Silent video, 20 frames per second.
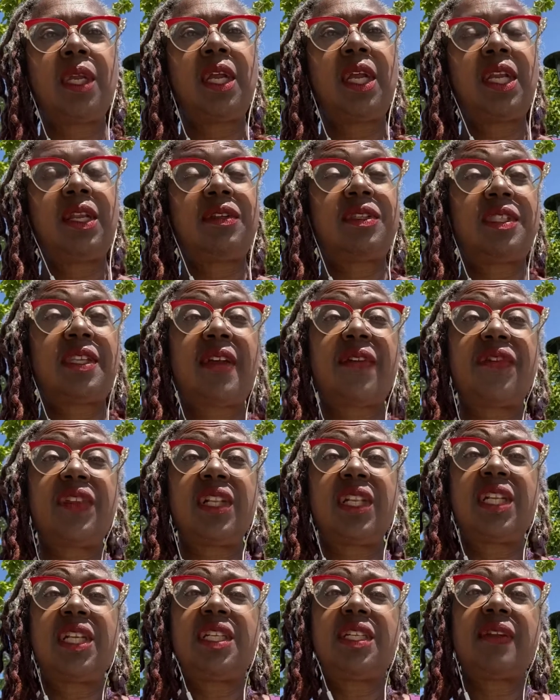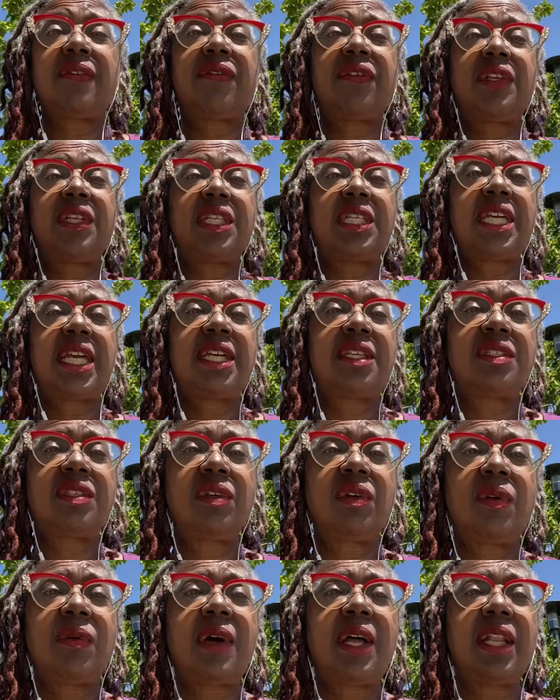There's definitely a difference in taste and
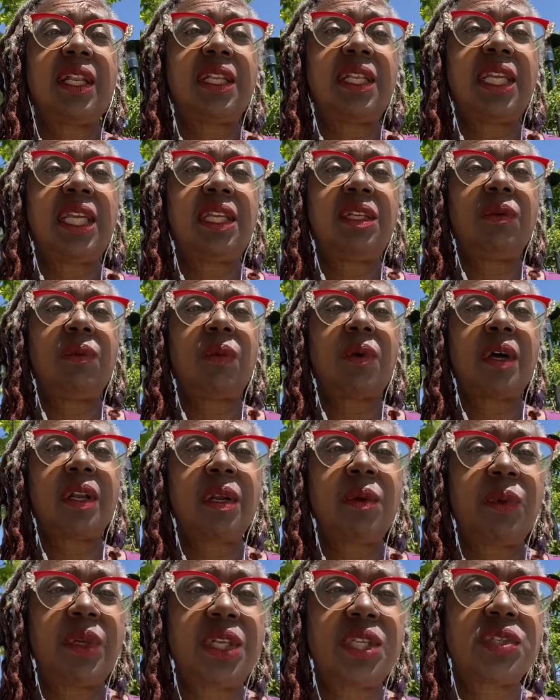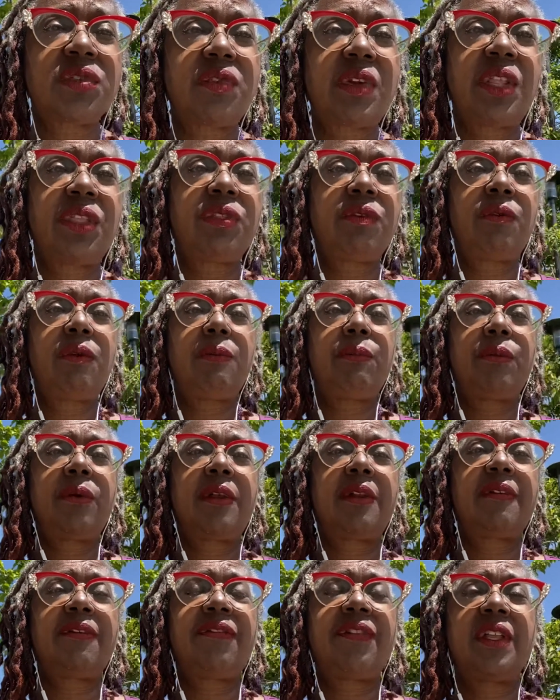quality in the water when it's run through a
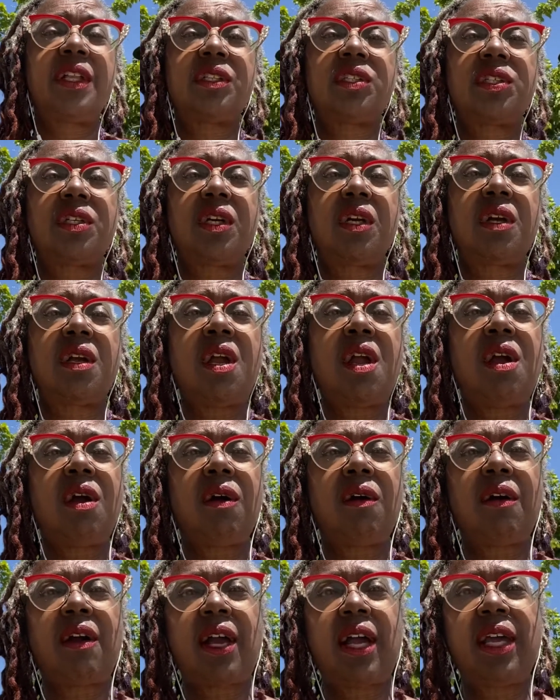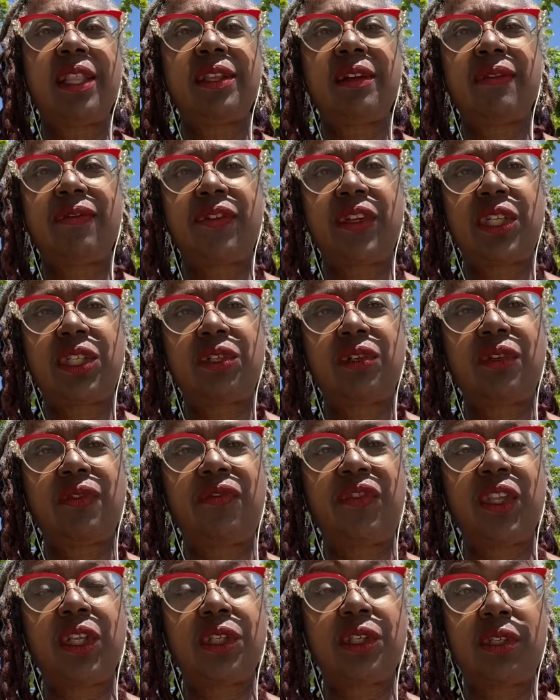Brita filter or other
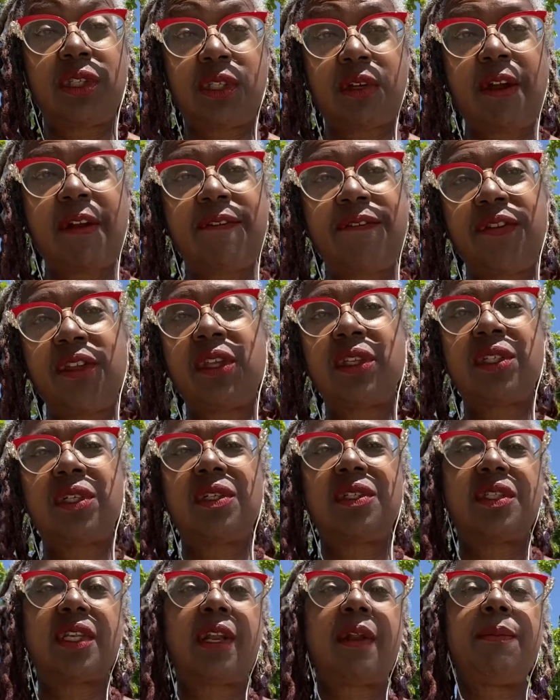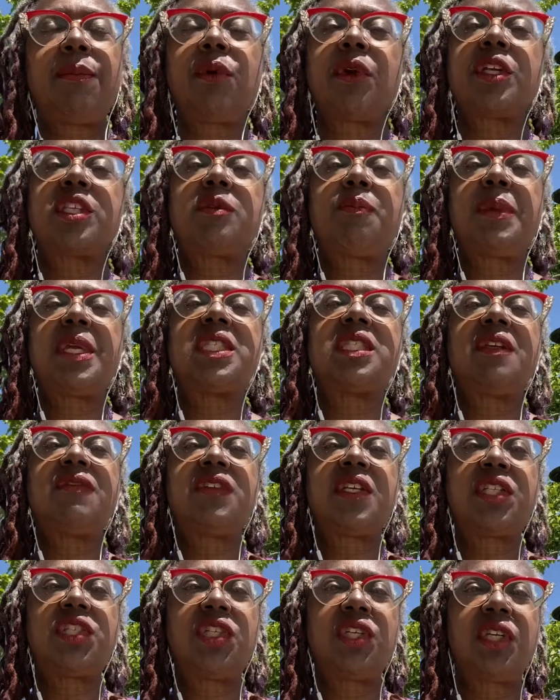filters. There are filters that are more expensive
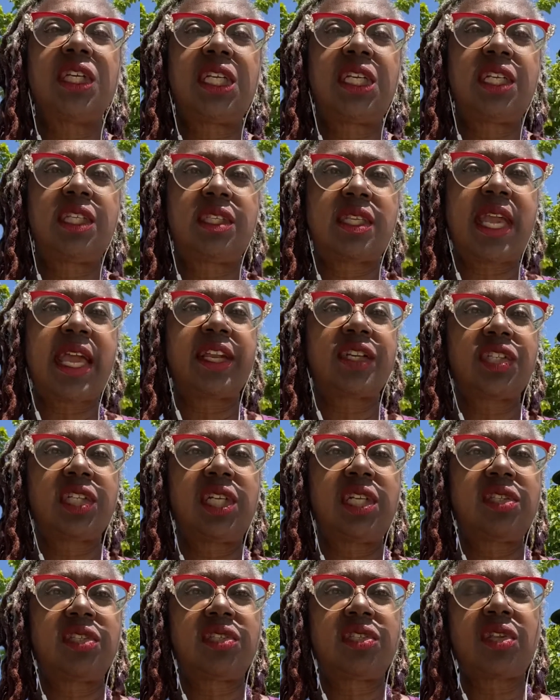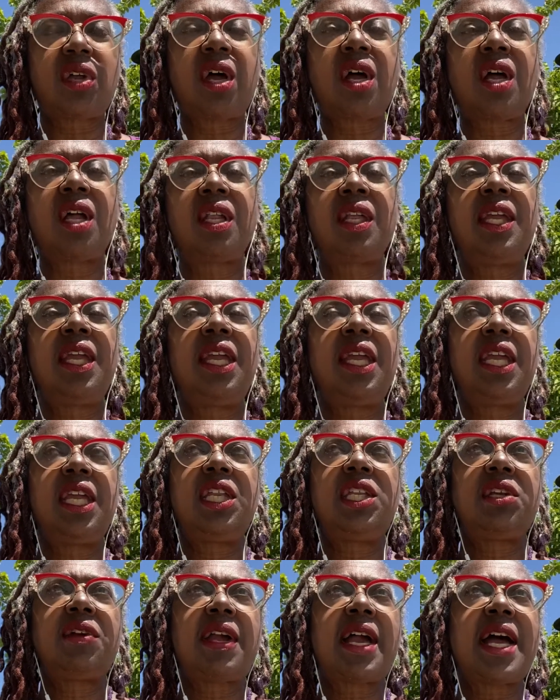that you can actually install in
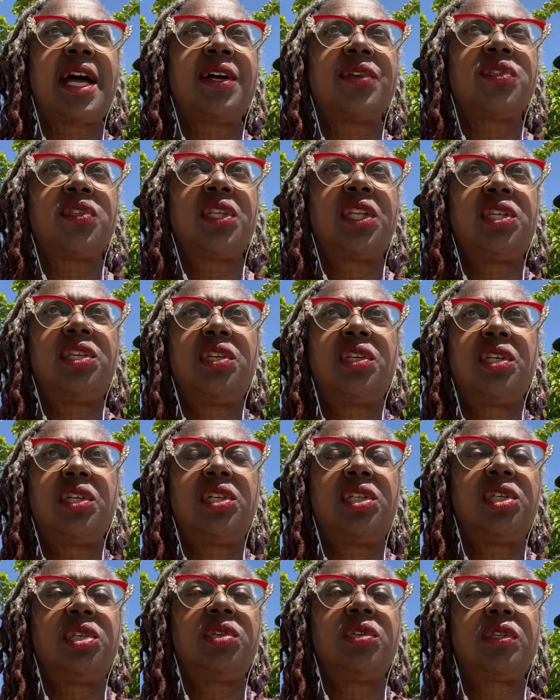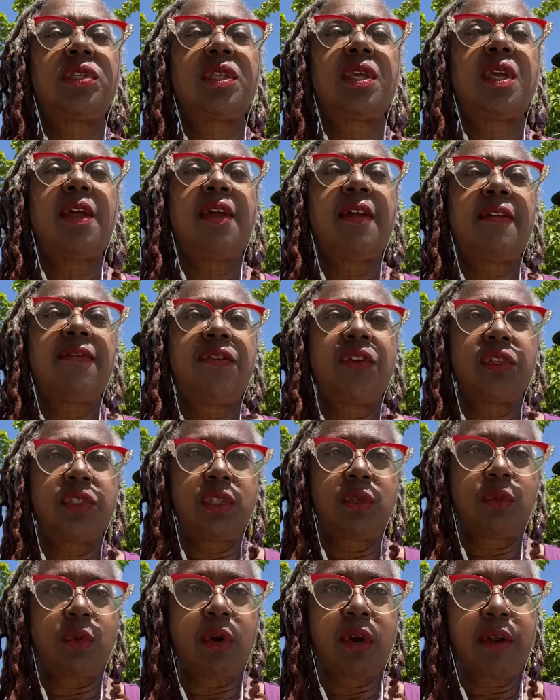your house so that you can use
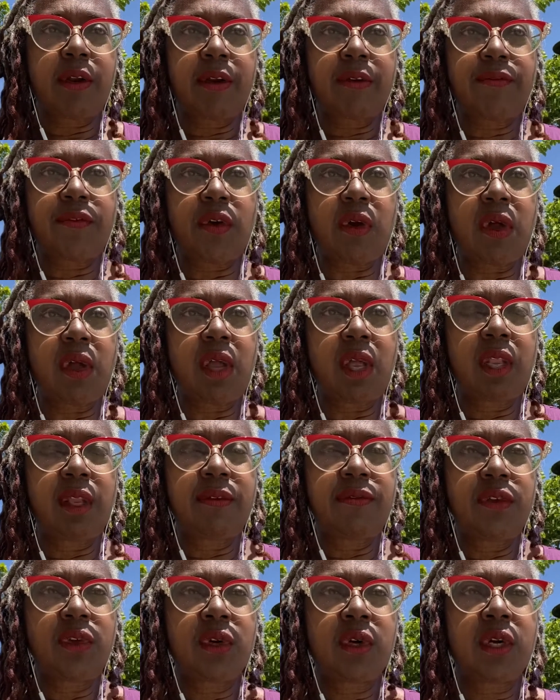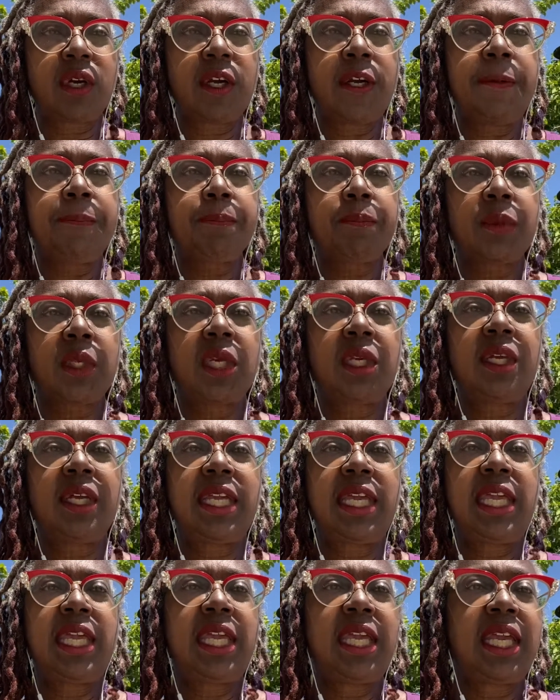filtered water for all of your
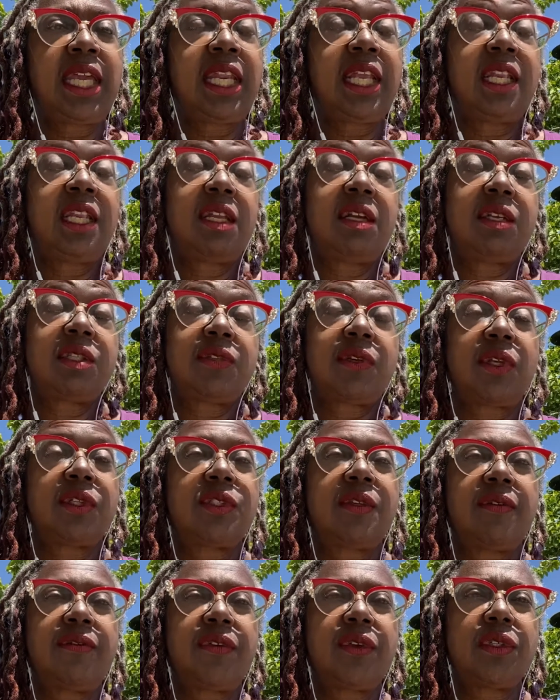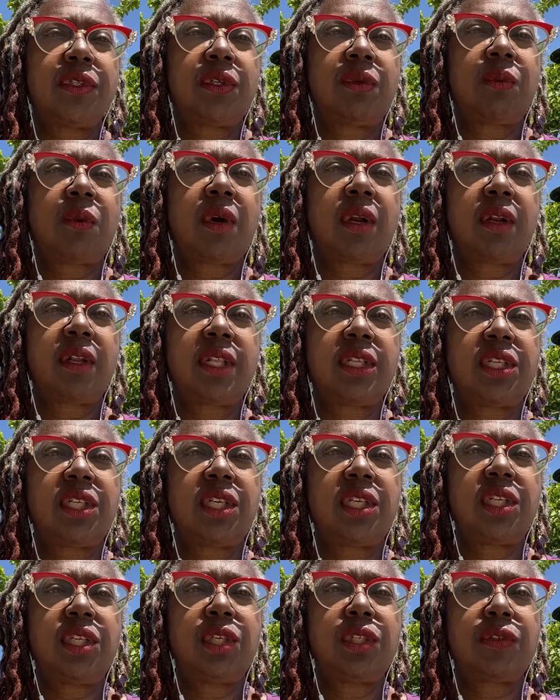cooking, and then there's also filtered water that you
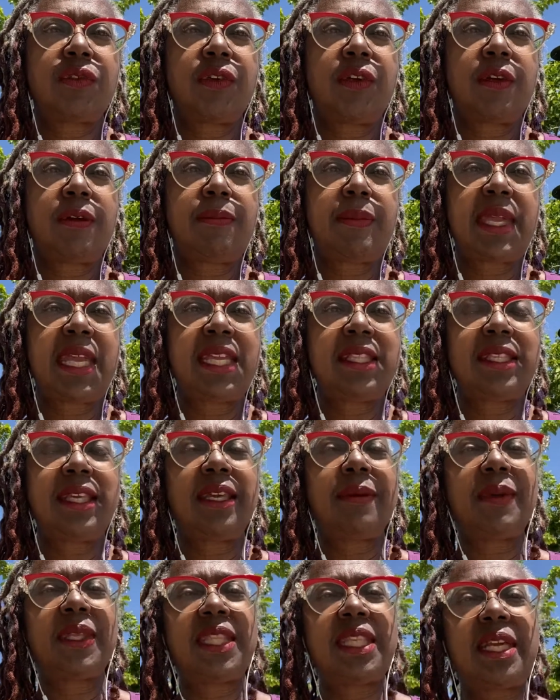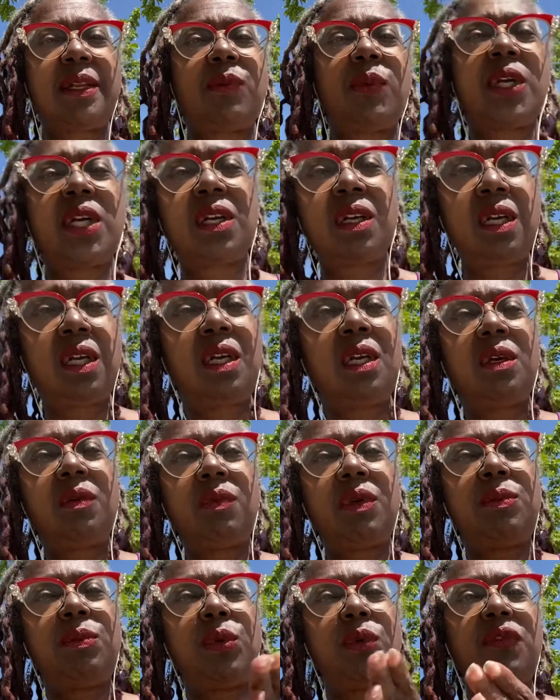can use for your bathing, but then we're
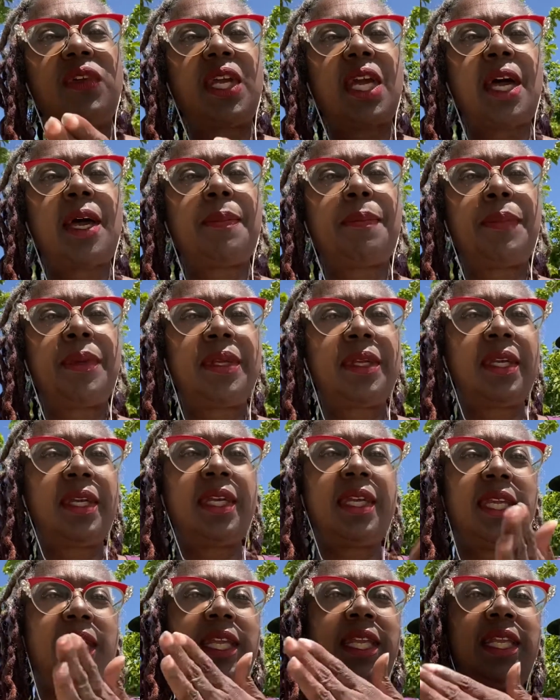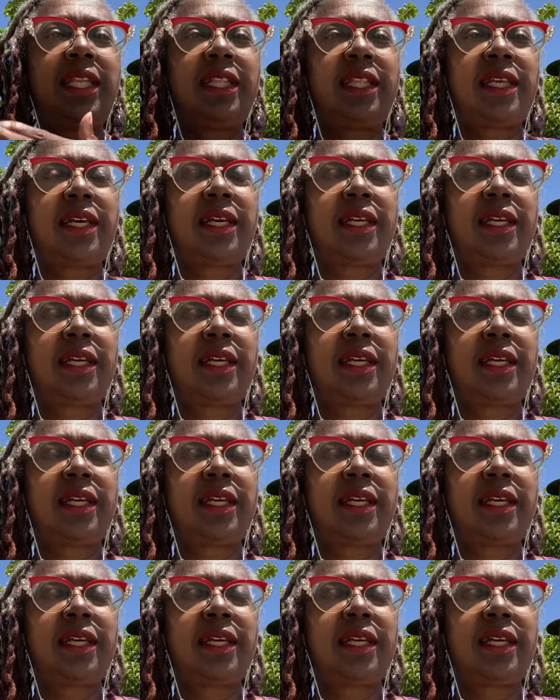moving up in